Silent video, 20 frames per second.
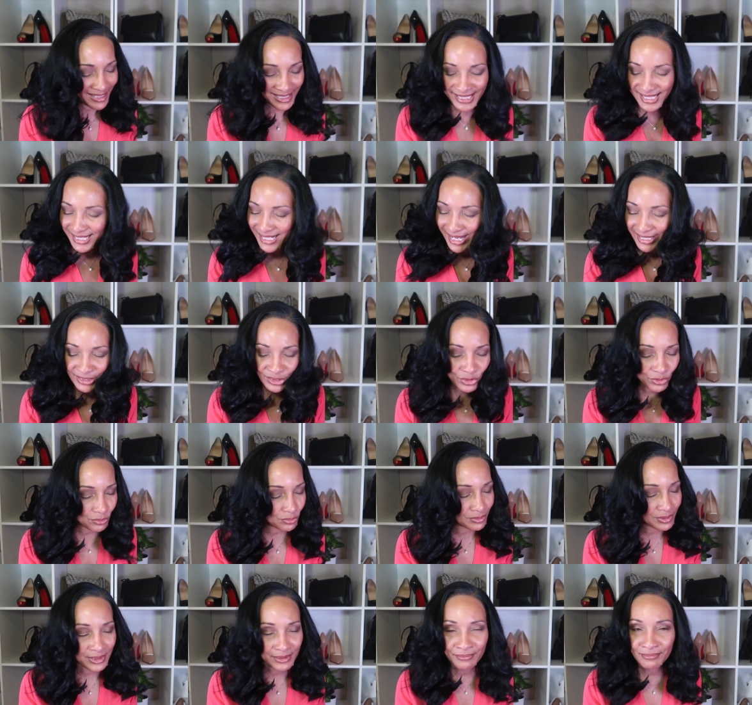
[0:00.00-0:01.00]
It's not cute.
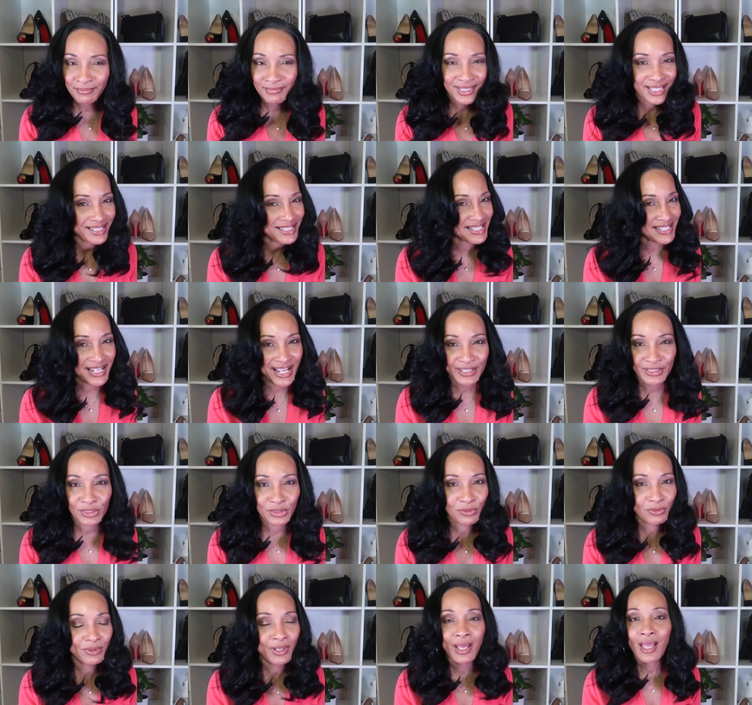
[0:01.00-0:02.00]
It's not
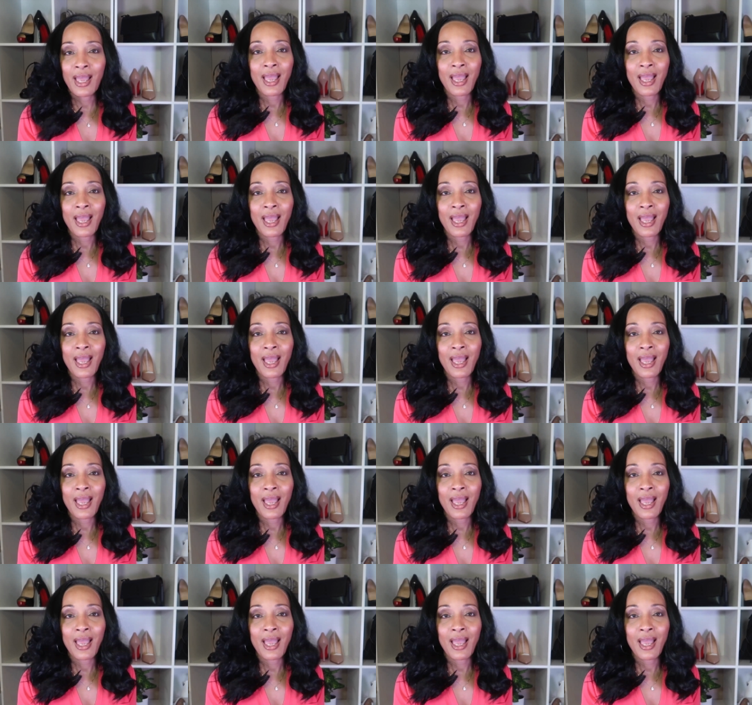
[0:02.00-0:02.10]
cute.